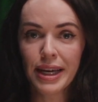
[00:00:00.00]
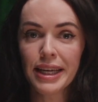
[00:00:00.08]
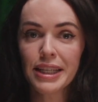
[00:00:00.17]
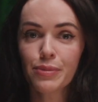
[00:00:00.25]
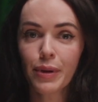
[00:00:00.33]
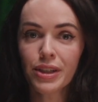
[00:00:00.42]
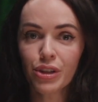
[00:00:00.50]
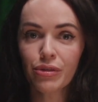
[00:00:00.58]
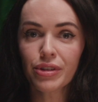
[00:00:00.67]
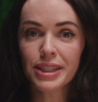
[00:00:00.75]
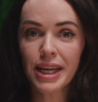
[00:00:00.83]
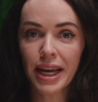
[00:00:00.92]
He spent
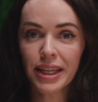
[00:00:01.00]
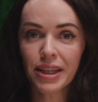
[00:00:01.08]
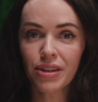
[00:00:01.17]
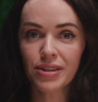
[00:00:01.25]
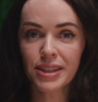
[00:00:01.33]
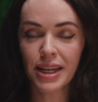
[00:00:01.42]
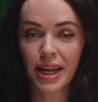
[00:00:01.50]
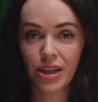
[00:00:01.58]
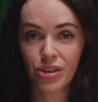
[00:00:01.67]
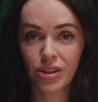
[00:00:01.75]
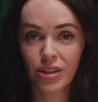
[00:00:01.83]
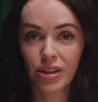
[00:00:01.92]
over 10 years in
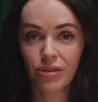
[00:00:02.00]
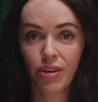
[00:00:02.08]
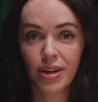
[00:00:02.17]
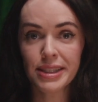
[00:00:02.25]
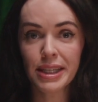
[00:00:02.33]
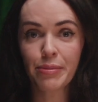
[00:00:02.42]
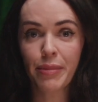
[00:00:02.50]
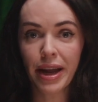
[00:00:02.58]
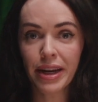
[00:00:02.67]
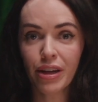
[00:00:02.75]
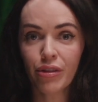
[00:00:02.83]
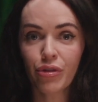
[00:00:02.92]
Asia advising
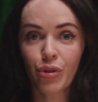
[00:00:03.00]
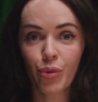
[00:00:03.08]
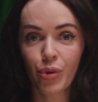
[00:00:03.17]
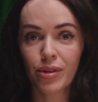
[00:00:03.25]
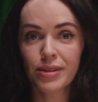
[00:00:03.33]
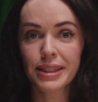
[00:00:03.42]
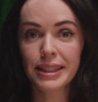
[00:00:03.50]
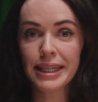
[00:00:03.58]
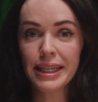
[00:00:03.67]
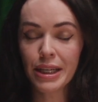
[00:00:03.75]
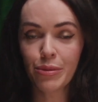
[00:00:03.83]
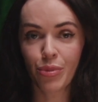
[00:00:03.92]
many of the world's
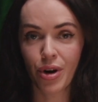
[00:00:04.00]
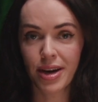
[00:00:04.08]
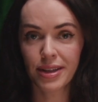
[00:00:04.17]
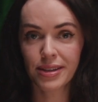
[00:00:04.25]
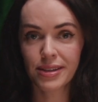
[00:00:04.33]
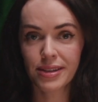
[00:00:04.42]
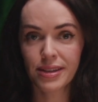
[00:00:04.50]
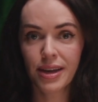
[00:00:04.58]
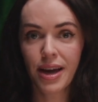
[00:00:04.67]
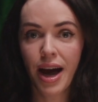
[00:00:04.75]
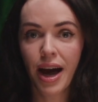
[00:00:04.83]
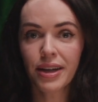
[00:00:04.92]
leading brands
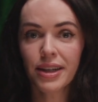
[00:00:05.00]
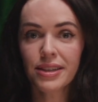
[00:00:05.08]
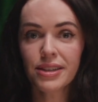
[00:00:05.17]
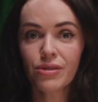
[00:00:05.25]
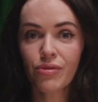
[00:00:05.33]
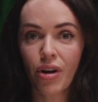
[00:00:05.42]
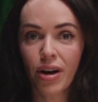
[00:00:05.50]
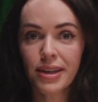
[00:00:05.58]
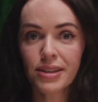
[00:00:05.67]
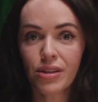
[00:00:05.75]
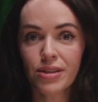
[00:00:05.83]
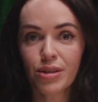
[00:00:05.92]
and has
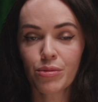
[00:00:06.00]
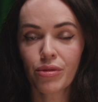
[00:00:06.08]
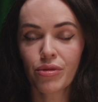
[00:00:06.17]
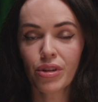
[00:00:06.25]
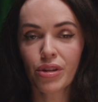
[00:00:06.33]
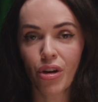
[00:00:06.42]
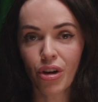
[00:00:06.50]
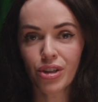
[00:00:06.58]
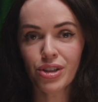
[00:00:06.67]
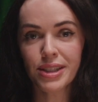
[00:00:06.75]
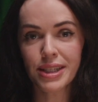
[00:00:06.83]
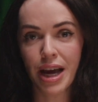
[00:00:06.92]
advised on some of the
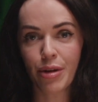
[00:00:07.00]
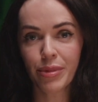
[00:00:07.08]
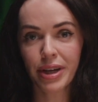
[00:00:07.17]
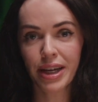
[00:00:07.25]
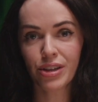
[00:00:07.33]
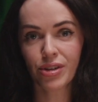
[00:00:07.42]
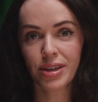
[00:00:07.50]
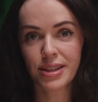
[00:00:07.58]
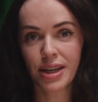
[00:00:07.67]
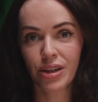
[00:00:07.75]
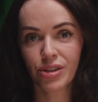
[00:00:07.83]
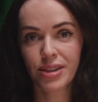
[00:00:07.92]
largest M&A
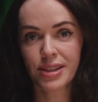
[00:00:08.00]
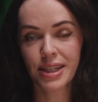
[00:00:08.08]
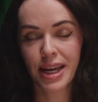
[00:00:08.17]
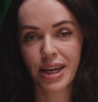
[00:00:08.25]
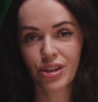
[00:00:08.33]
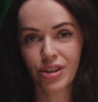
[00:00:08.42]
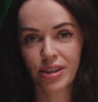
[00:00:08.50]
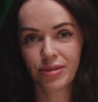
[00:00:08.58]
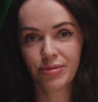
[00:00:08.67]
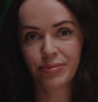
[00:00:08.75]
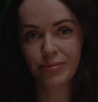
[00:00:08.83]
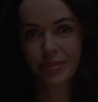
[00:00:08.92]
transactions in Asia.